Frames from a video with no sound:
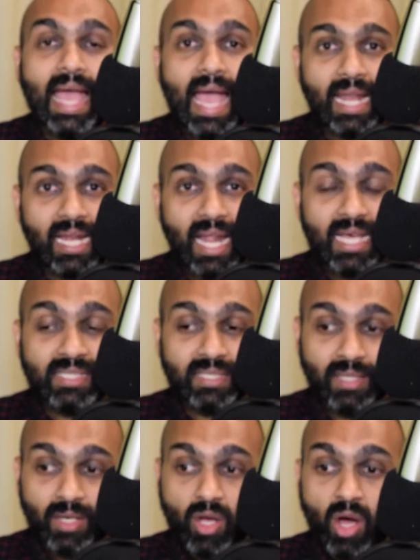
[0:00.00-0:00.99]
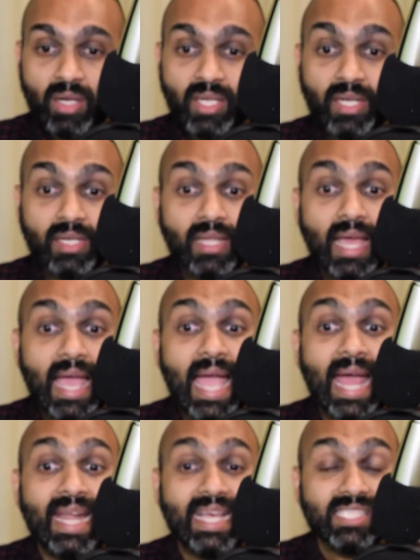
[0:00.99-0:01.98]
analyzing their content
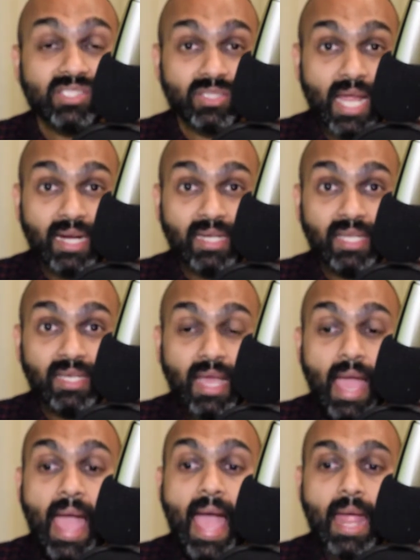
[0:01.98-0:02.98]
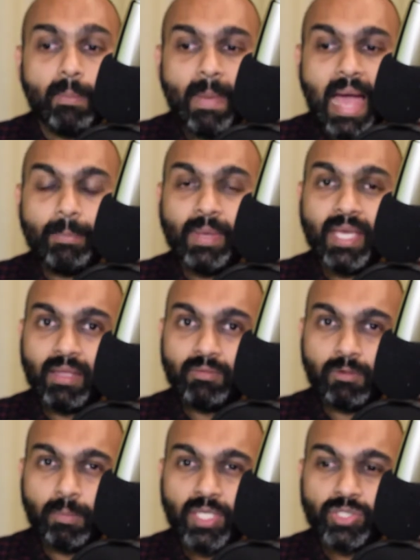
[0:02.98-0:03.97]
and extracting and mapping
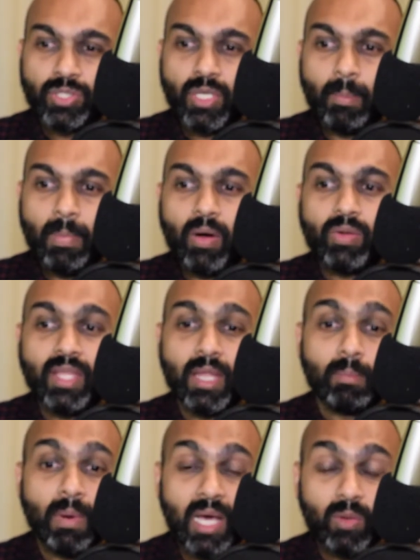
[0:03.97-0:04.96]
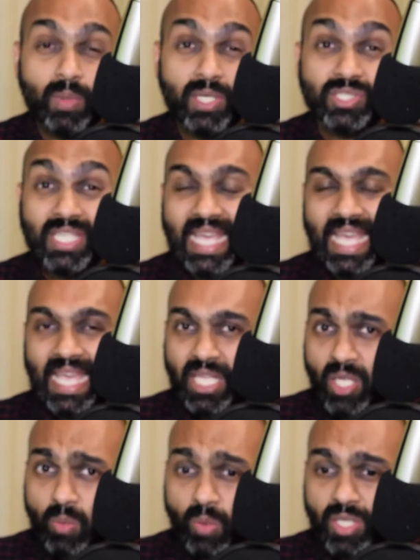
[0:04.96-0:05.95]
information about their malware's
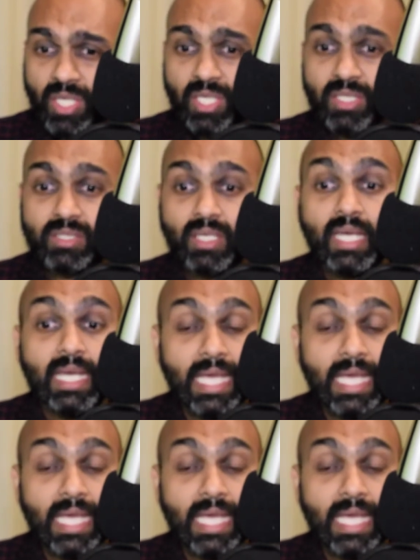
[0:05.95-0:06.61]
inner workings,